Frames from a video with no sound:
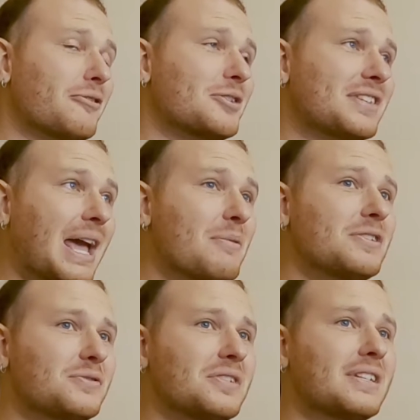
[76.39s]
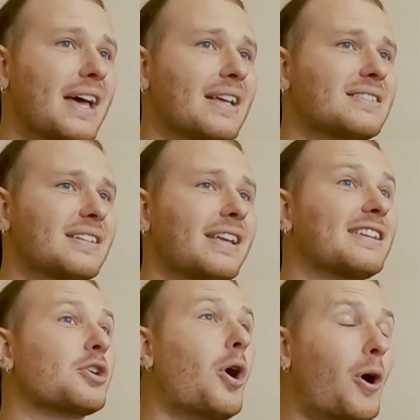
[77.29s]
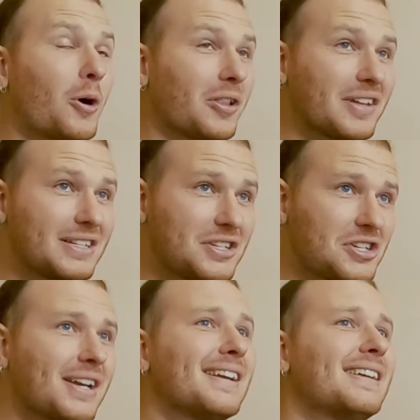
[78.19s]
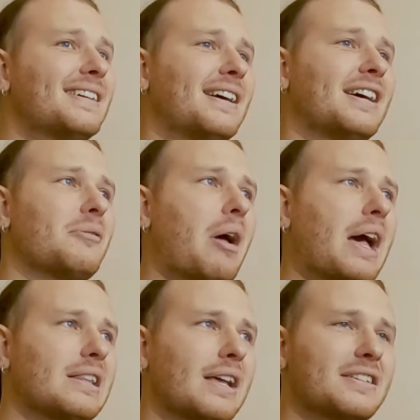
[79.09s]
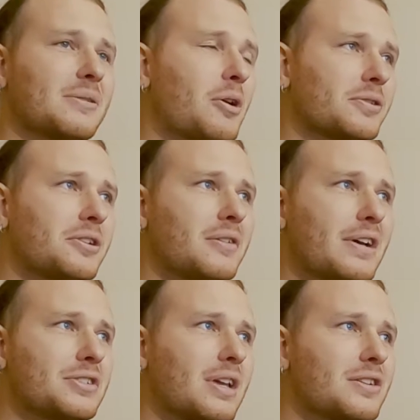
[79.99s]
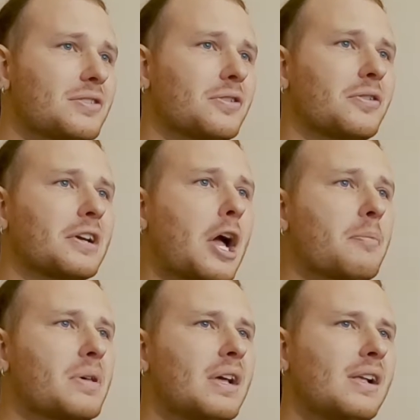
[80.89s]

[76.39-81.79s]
my first chemistry test in college. I had like some alternative education growing up.